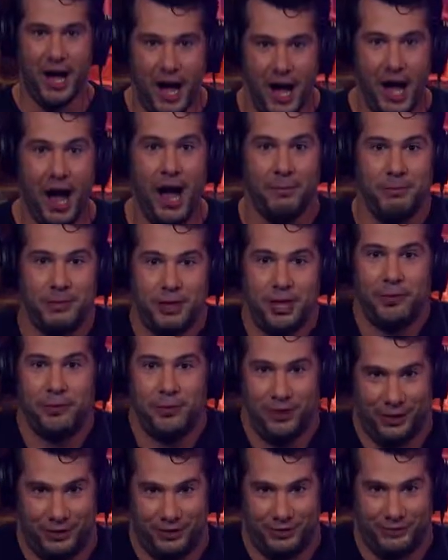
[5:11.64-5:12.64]
I'm Cenk
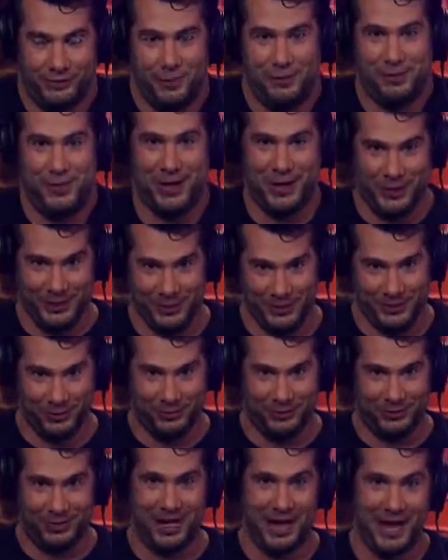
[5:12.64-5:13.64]
Uygur for
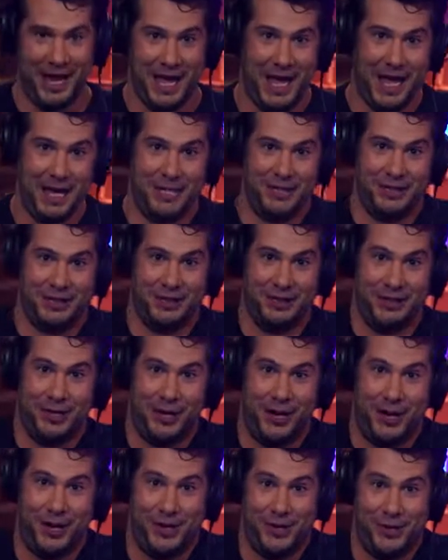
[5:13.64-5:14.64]
PragerU. And
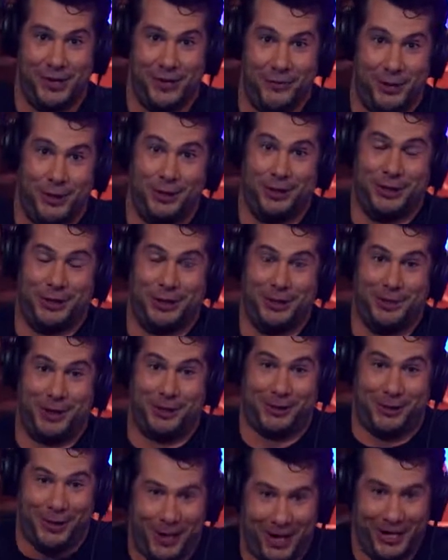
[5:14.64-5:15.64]
right. What do you think
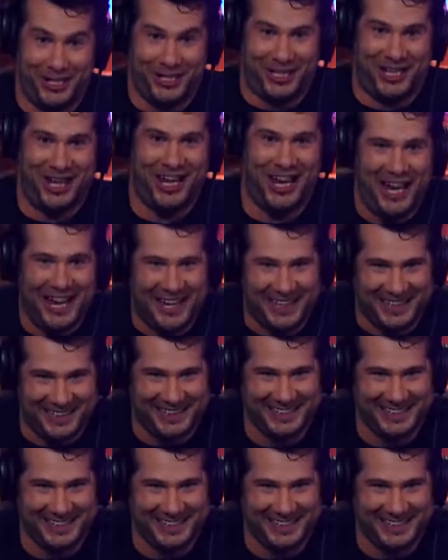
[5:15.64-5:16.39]
about card share?